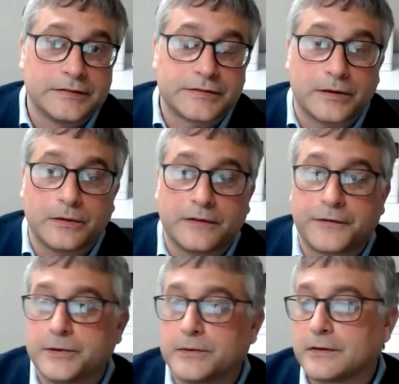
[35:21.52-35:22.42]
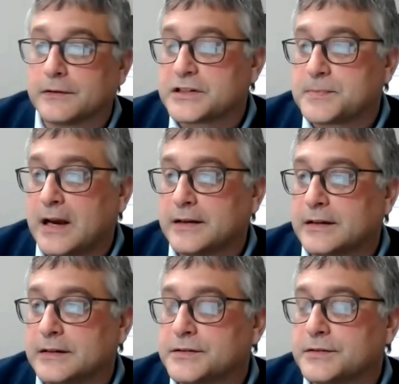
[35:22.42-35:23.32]
So if you were
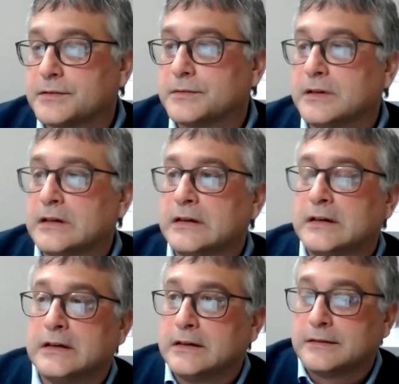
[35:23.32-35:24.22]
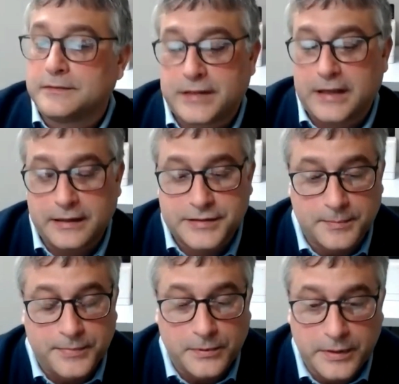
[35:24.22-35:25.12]
responding to, say, a
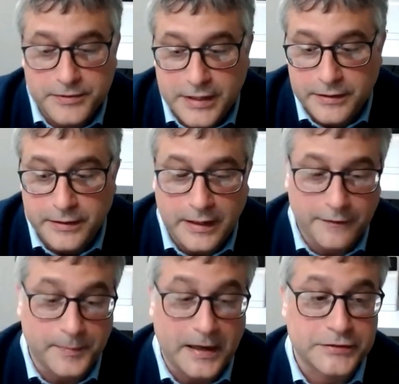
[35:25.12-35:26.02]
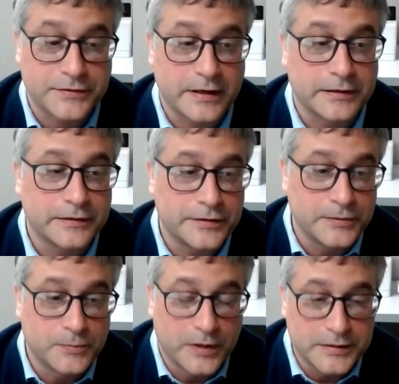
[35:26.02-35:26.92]
simple one, say you didn't have a batch record,
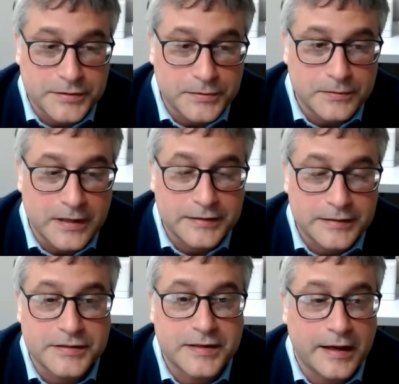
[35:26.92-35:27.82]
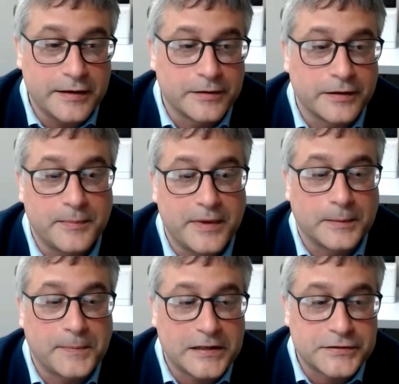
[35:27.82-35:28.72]
you'd want to not just say you're going to make
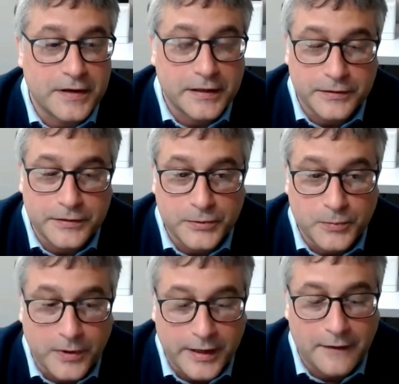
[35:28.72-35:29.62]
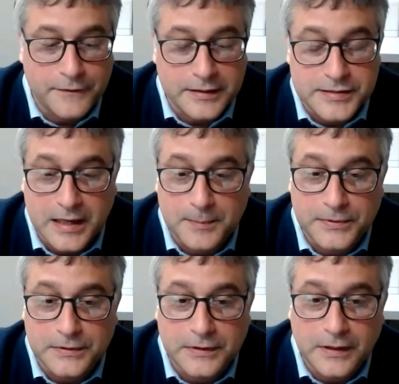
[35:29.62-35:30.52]
a batch record, you'd want to have an
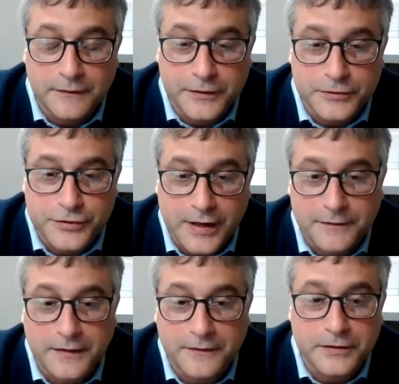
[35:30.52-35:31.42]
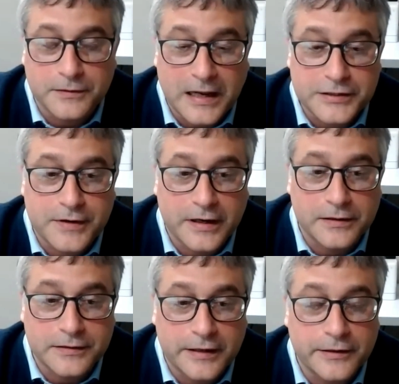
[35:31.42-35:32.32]
example of your draft of your batch
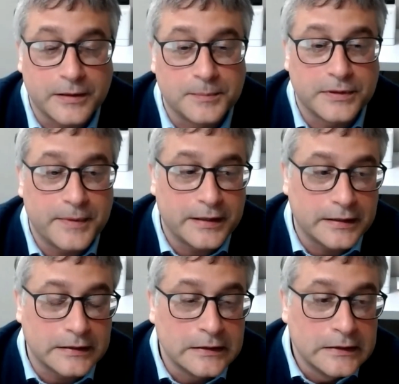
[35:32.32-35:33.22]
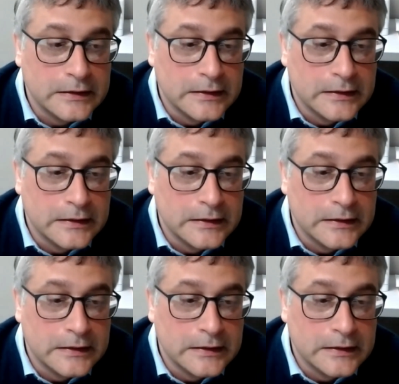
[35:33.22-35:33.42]
record that you're implementing.